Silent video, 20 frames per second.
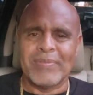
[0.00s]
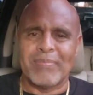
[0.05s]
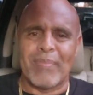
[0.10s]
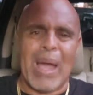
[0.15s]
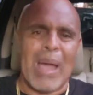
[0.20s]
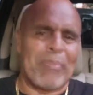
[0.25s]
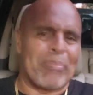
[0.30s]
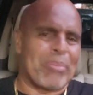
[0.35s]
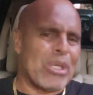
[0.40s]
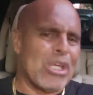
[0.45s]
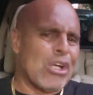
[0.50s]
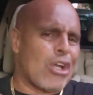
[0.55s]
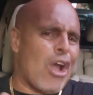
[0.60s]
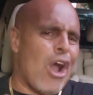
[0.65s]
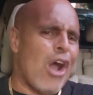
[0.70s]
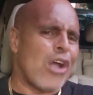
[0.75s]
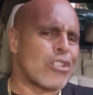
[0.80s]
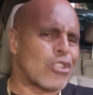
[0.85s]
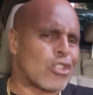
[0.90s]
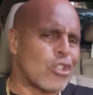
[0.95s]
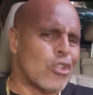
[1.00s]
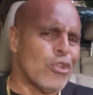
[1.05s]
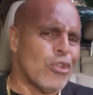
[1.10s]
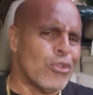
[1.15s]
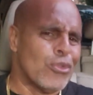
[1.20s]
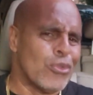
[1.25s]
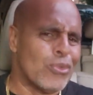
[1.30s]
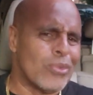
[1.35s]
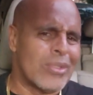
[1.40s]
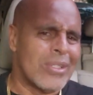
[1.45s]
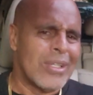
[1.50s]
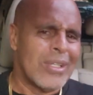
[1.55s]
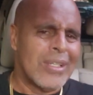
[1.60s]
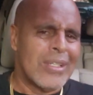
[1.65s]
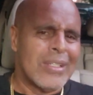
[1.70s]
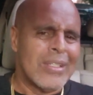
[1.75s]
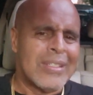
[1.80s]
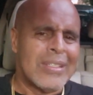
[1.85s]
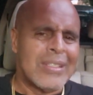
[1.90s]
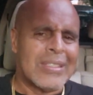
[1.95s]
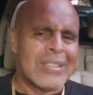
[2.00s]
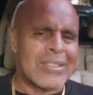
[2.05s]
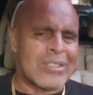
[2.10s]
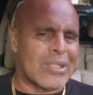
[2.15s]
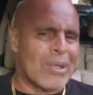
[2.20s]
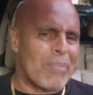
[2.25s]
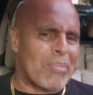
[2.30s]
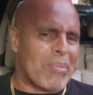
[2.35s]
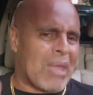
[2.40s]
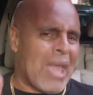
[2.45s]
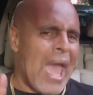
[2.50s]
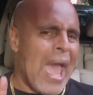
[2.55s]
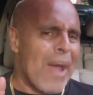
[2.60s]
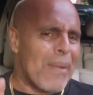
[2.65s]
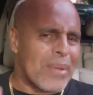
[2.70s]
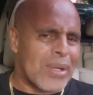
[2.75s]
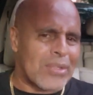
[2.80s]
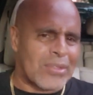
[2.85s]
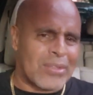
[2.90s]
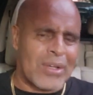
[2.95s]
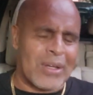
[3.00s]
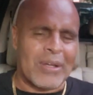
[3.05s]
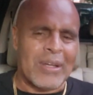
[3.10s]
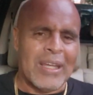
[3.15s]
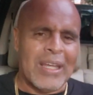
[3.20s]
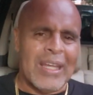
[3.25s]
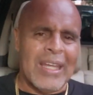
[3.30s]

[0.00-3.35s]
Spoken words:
Might be a cartoon, some character.